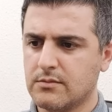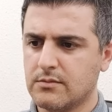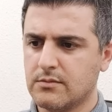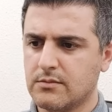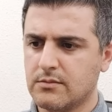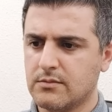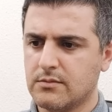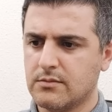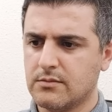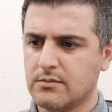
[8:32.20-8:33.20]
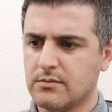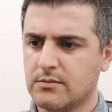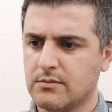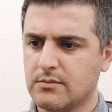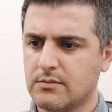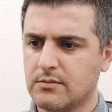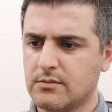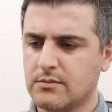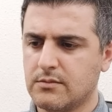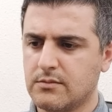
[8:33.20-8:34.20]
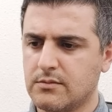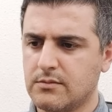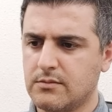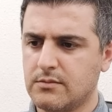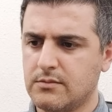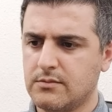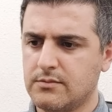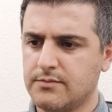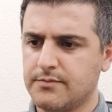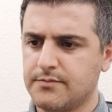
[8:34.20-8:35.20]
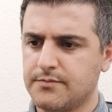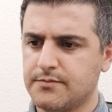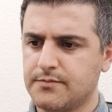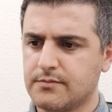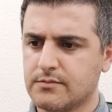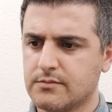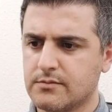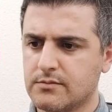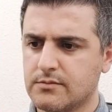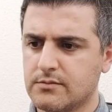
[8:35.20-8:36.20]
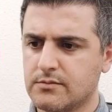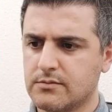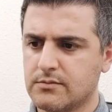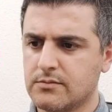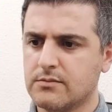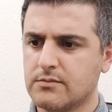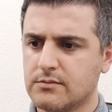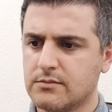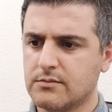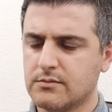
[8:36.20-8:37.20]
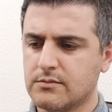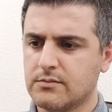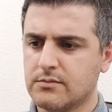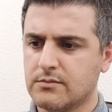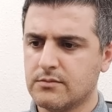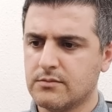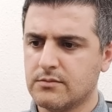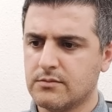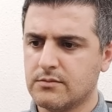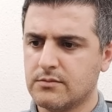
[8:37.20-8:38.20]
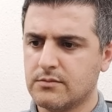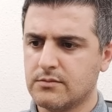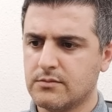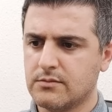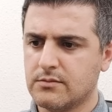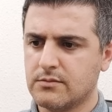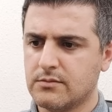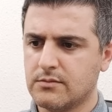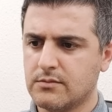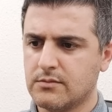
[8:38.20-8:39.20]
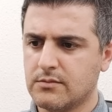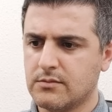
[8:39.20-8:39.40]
This person isn't speaking.